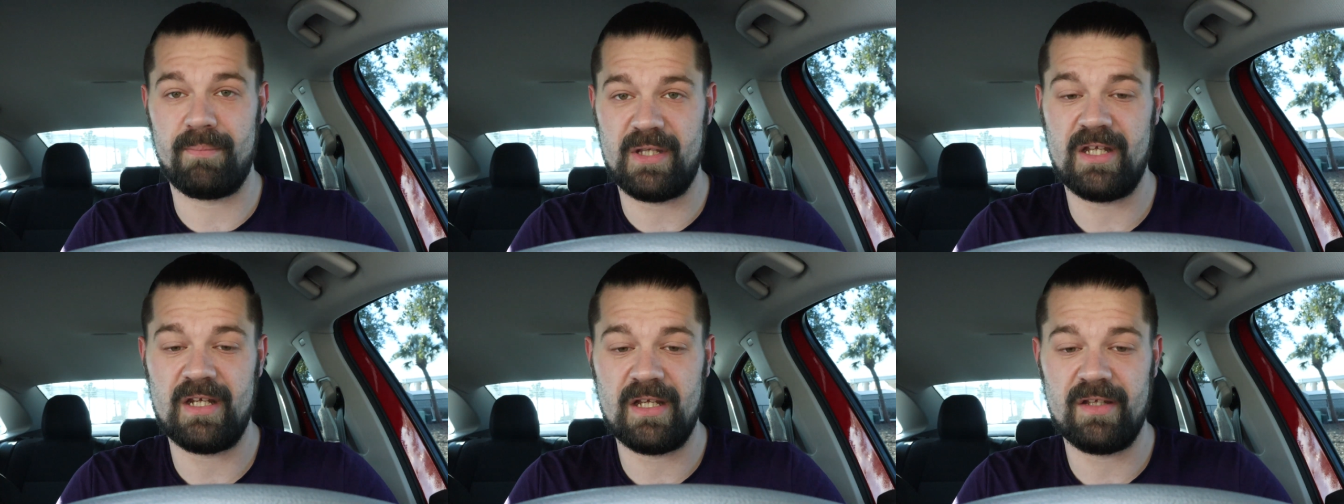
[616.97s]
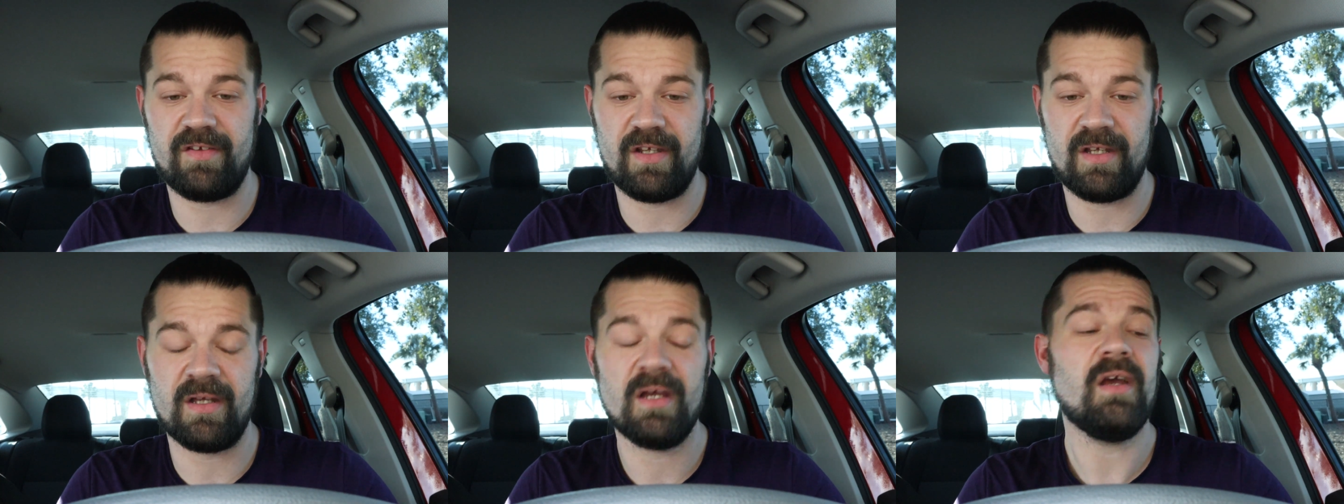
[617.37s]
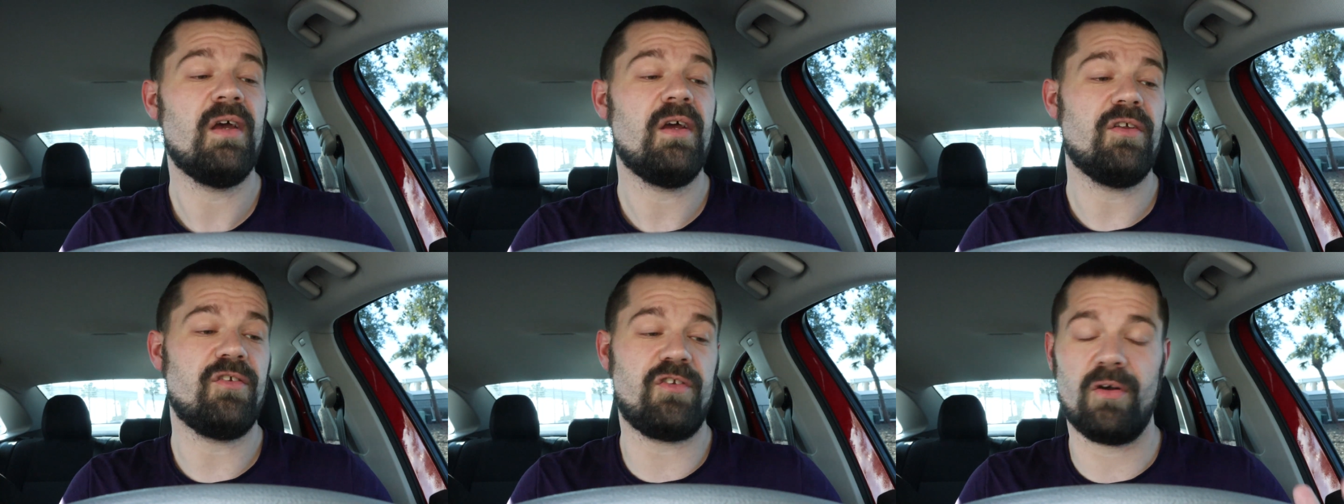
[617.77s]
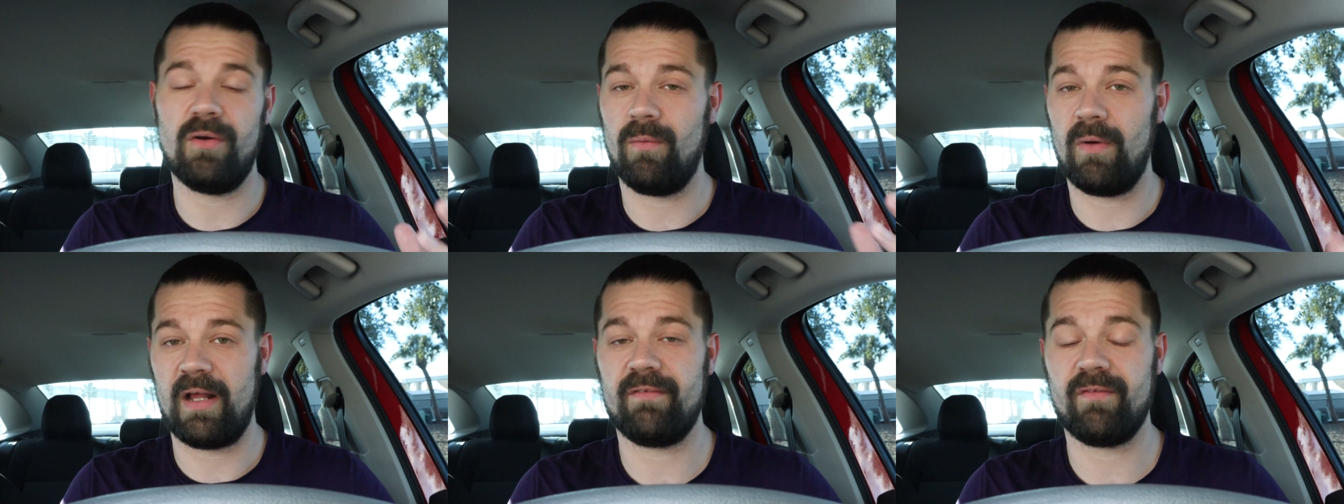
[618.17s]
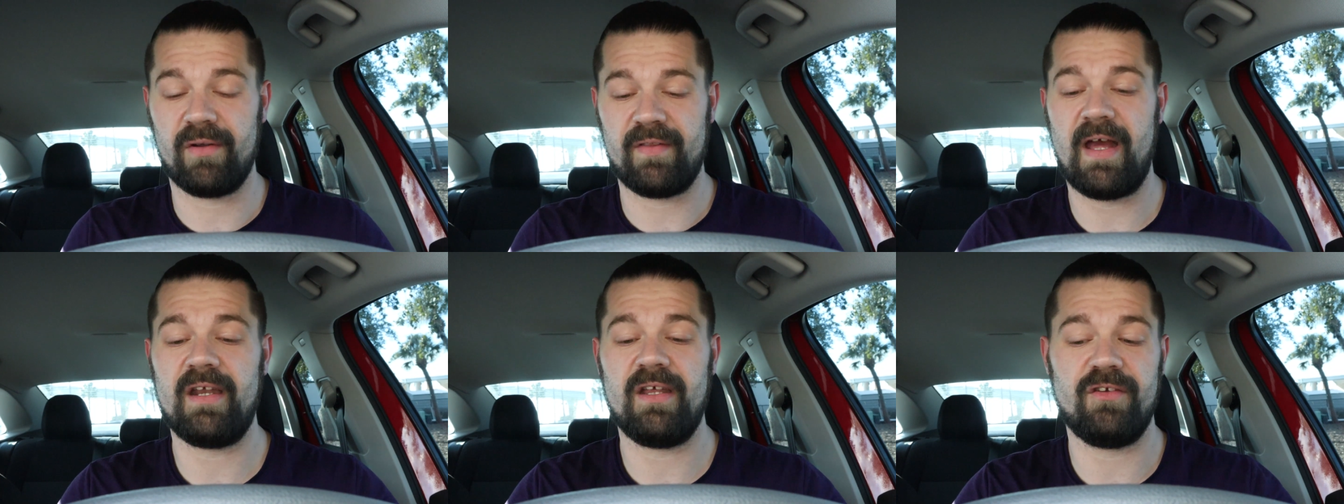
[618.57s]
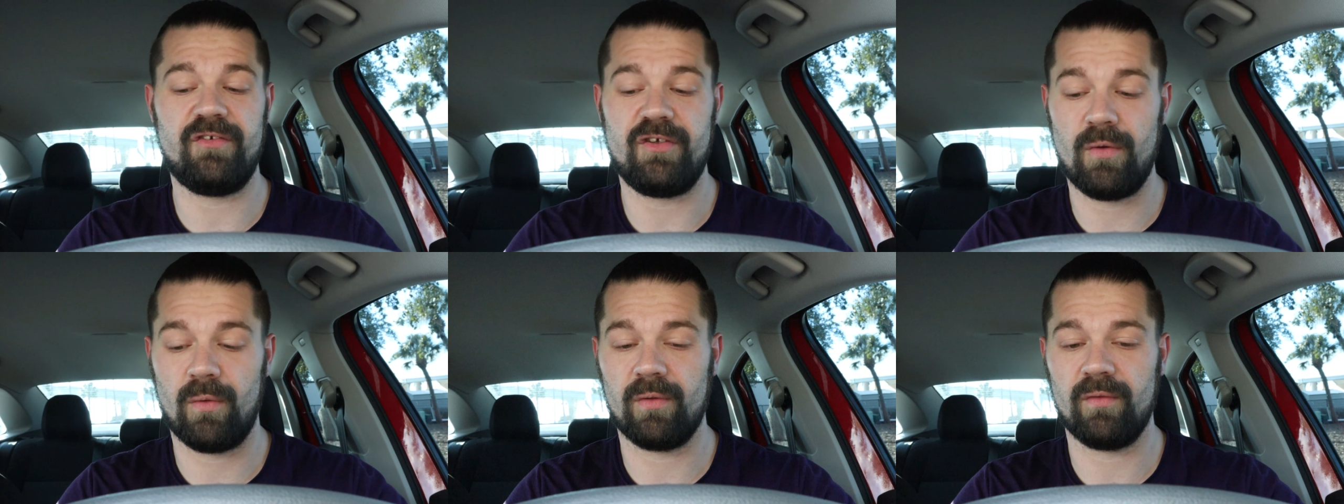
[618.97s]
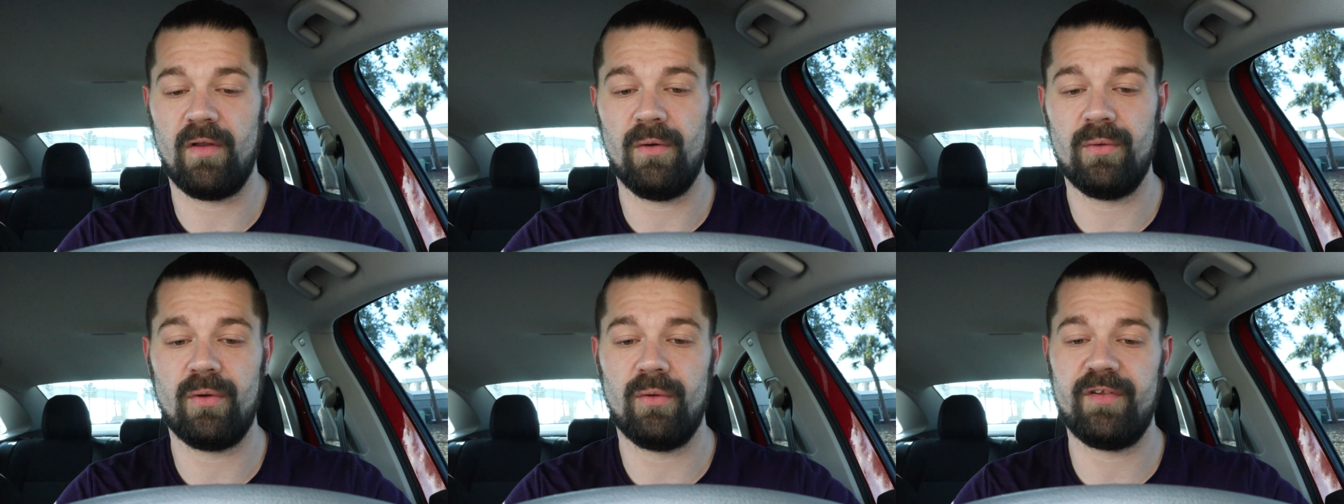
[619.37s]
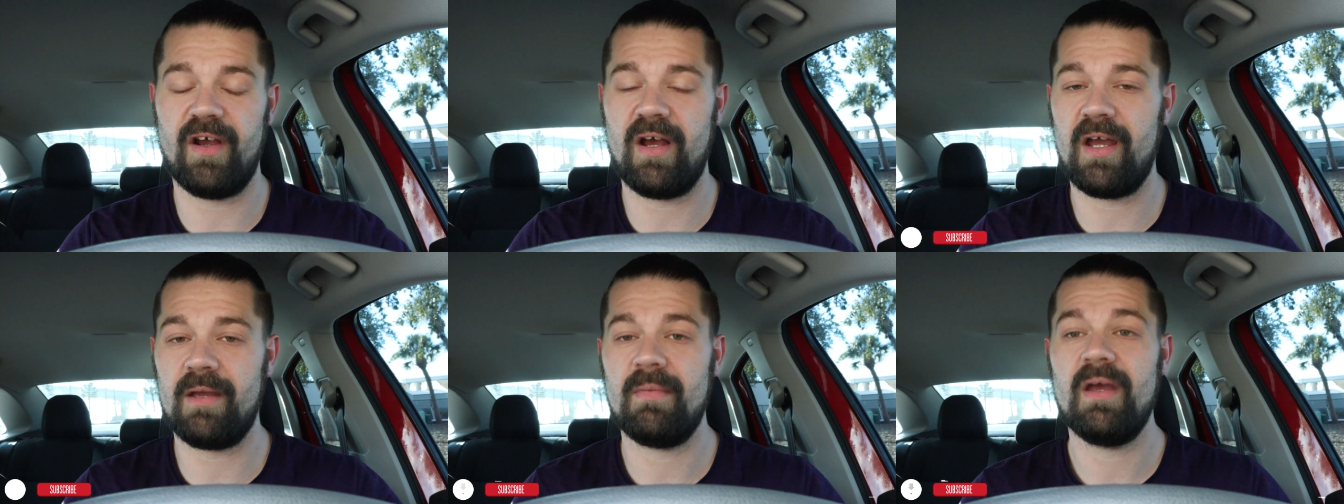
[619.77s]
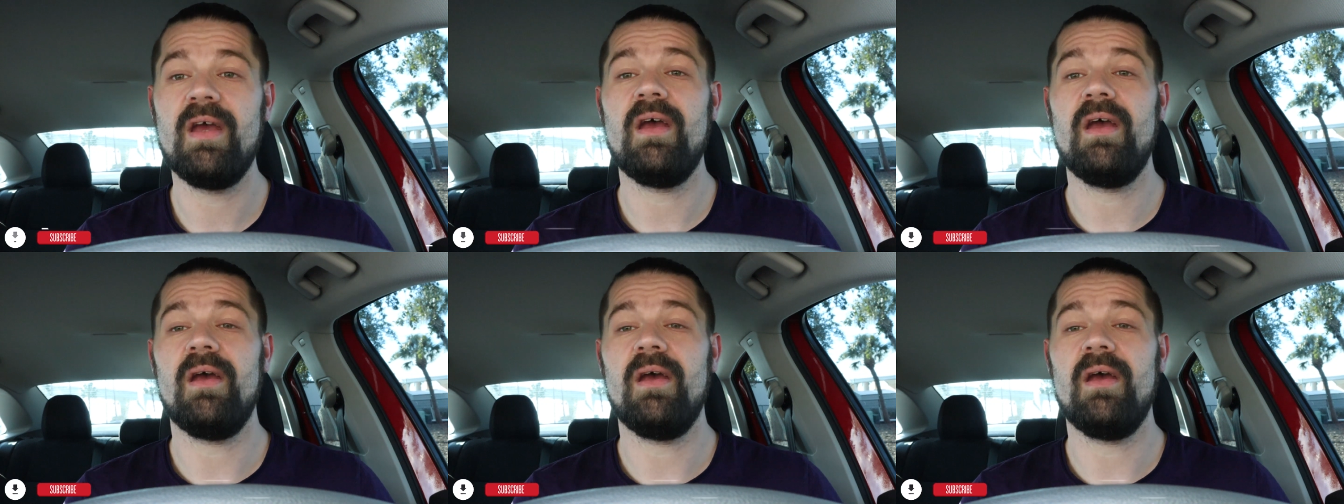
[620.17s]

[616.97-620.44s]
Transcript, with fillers: PDT, so whatever that is your local time,